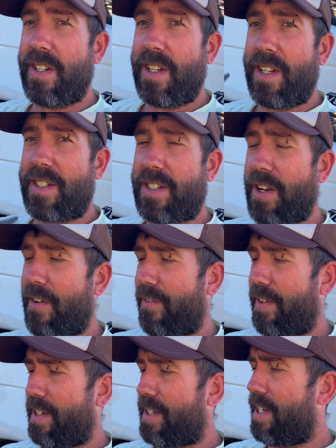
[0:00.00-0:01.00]
stuff
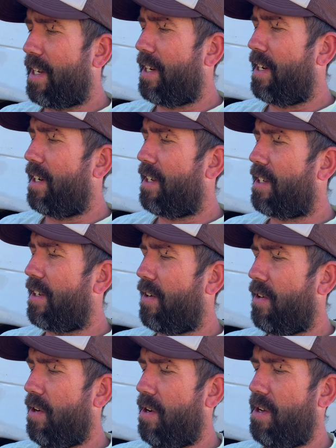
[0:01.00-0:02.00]
that's sitting there.
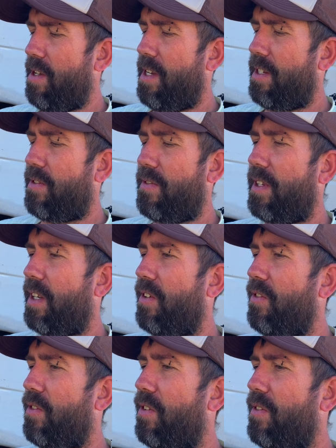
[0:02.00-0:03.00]
So, that's really
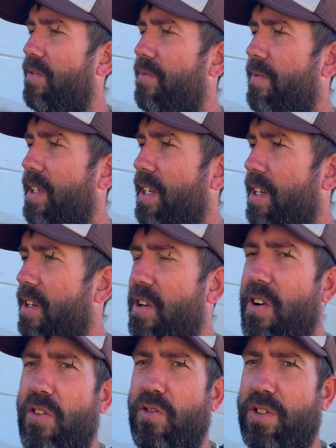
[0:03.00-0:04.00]
cool.
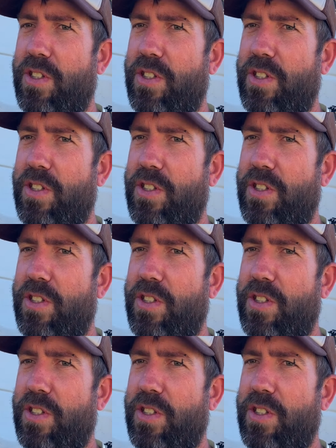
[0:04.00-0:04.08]
Old